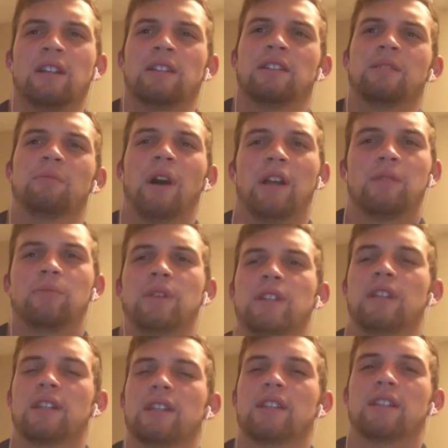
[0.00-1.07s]
in my
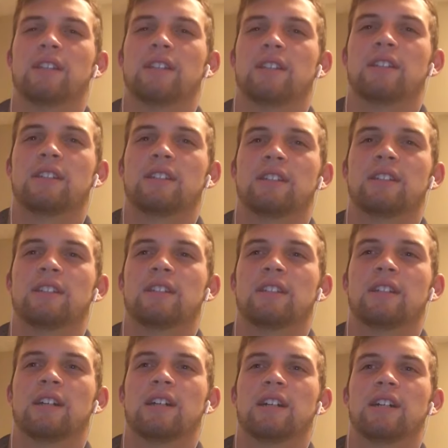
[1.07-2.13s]
opinion,
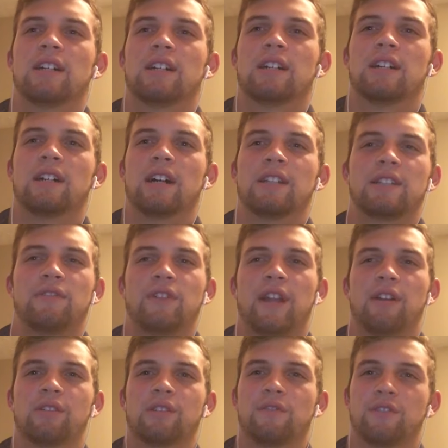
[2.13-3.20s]
uh, a different
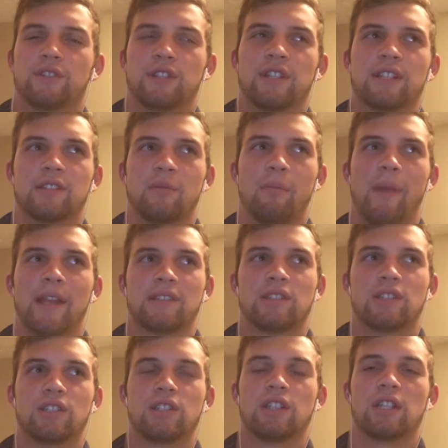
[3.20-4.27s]
outlet for his
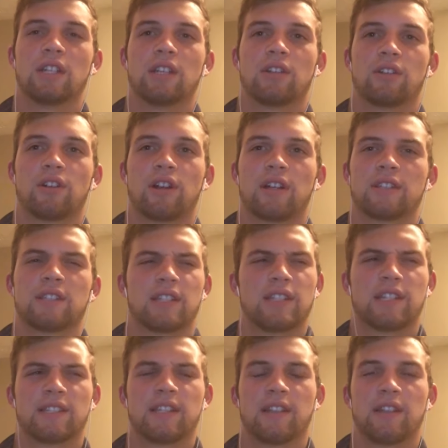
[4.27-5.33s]
message to get across. I
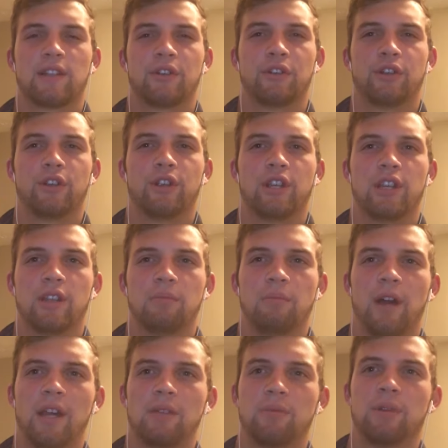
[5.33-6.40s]
think I said that earlier. In
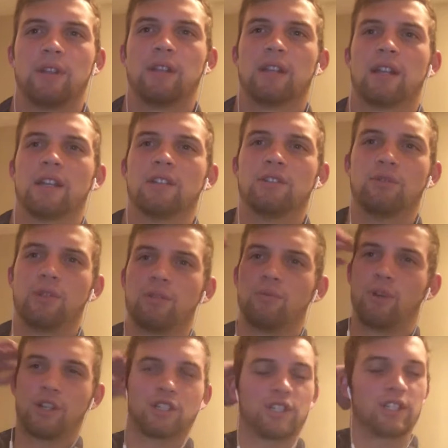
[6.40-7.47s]
my opinion, I enjoy
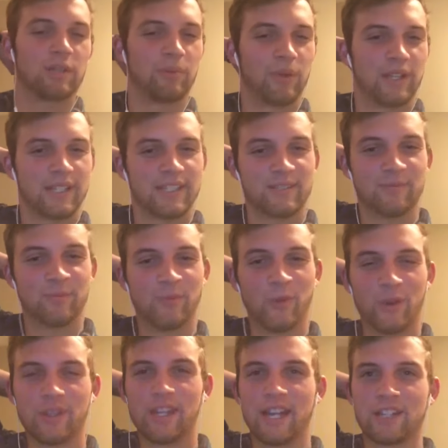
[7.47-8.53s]
watching the plays
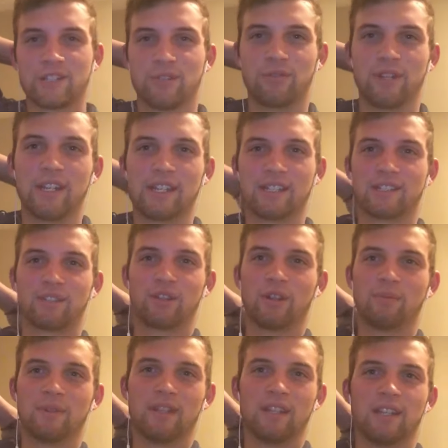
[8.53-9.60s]
more than actually reading a
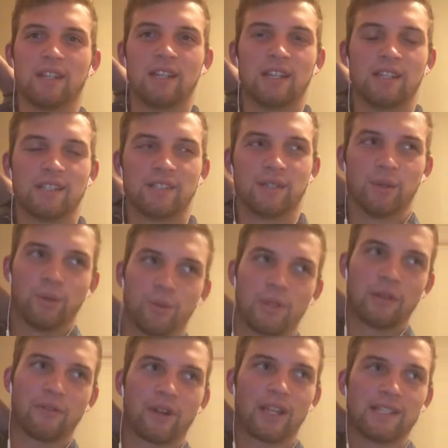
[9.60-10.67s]
script. So
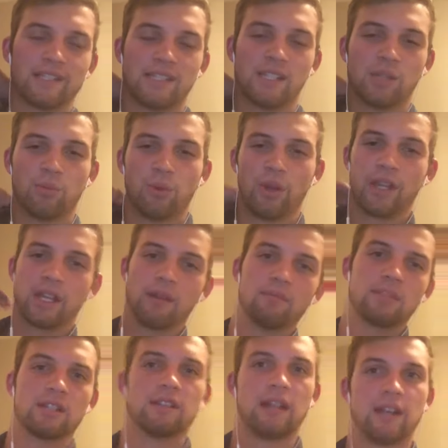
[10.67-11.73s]
whenever I see the play come
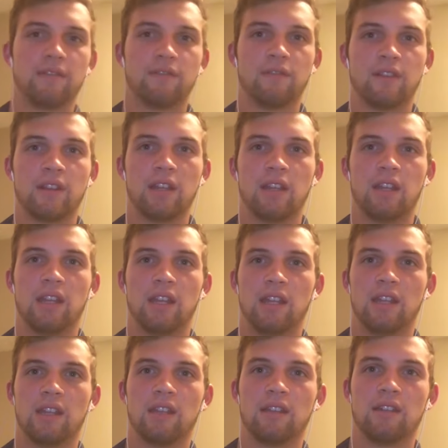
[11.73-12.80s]
to life,
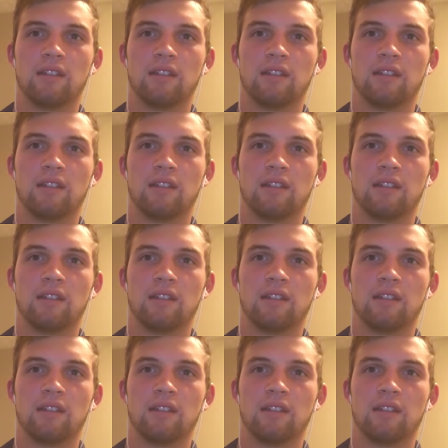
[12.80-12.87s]
it